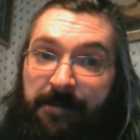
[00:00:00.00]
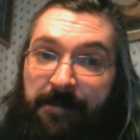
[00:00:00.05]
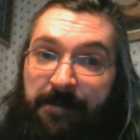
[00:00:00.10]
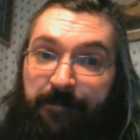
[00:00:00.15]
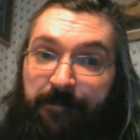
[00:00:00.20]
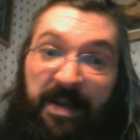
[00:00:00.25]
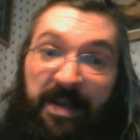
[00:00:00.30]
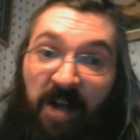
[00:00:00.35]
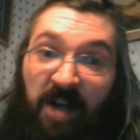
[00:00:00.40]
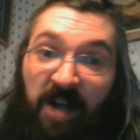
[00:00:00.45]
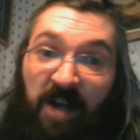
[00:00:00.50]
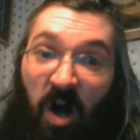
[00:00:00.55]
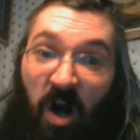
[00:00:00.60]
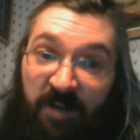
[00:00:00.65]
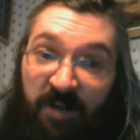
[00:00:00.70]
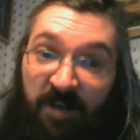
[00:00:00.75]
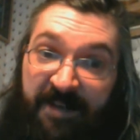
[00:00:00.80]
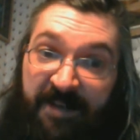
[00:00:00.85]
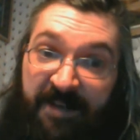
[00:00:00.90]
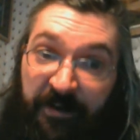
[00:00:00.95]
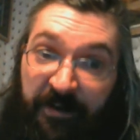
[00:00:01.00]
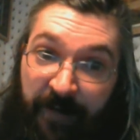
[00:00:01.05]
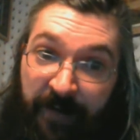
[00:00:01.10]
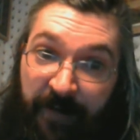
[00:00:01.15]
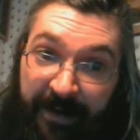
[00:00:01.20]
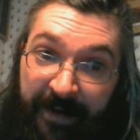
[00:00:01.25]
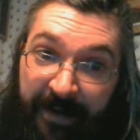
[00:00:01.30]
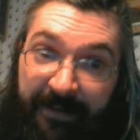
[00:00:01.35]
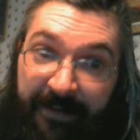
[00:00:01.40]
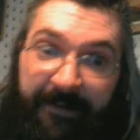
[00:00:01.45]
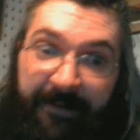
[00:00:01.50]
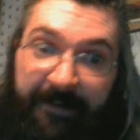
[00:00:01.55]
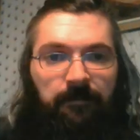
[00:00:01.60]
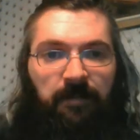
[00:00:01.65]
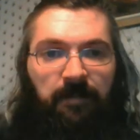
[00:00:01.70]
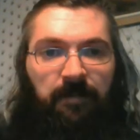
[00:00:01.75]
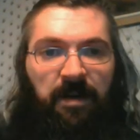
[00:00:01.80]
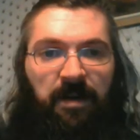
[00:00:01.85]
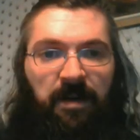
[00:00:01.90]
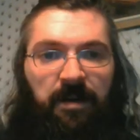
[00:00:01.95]
Big Call Center Inc.
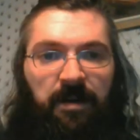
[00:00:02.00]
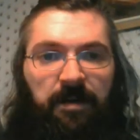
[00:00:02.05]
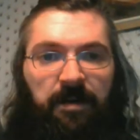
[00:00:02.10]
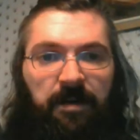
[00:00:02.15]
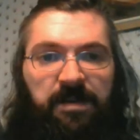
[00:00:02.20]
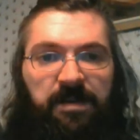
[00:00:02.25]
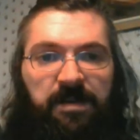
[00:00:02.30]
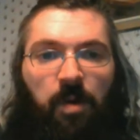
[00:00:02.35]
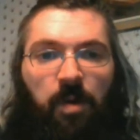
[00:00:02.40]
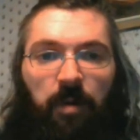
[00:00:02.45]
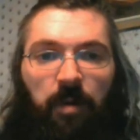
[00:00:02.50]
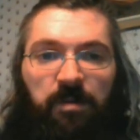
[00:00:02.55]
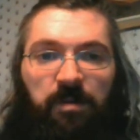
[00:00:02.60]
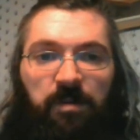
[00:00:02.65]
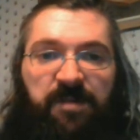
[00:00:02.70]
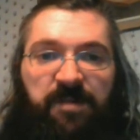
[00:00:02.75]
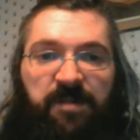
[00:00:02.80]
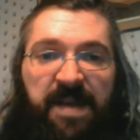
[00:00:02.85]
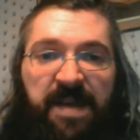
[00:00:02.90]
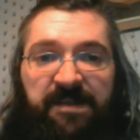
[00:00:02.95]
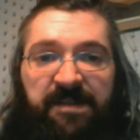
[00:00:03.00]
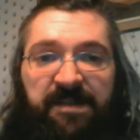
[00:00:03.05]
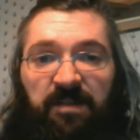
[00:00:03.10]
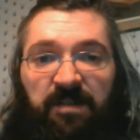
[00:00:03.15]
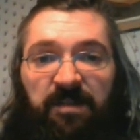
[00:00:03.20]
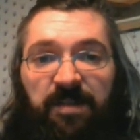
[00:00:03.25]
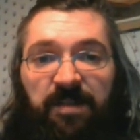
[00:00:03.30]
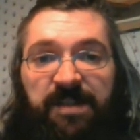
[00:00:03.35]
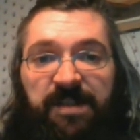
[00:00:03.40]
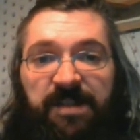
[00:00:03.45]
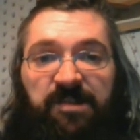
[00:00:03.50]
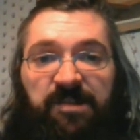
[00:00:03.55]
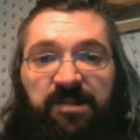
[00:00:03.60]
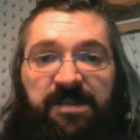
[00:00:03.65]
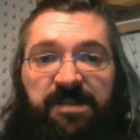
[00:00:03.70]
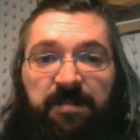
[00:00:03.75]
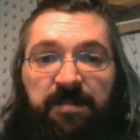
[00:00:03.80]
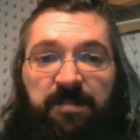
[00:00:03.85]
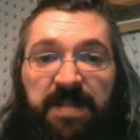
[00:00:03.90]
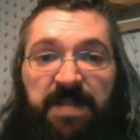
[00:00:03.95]
So it was basically
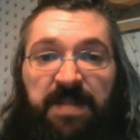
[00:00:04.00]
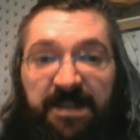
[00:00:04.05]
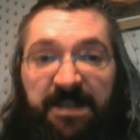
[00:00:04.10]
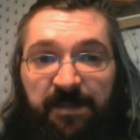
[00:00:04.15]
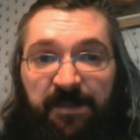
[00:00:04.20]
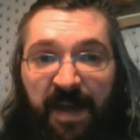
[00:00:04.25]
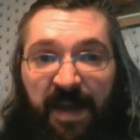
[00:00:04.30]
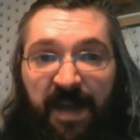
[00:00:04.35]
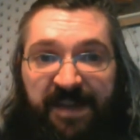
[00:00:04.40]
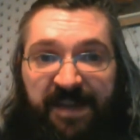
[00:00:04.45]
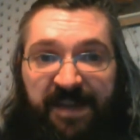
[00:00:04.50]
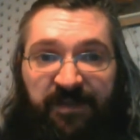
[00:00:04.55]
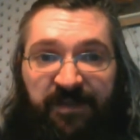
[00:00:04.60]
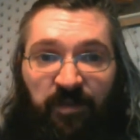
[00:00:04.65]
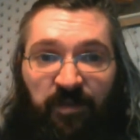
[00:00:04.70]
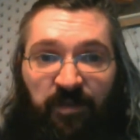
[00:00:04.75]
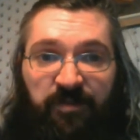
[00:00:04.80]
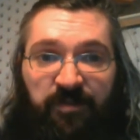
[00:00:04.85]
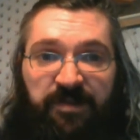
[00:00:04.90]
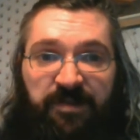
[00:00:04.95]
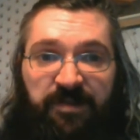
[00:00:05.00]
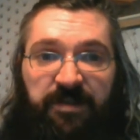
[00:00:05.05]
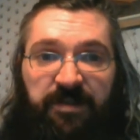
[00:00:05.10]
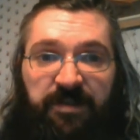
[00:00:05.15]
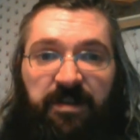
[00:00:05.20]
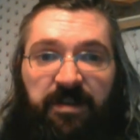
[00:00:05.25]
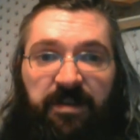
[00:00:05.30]
just a meat space version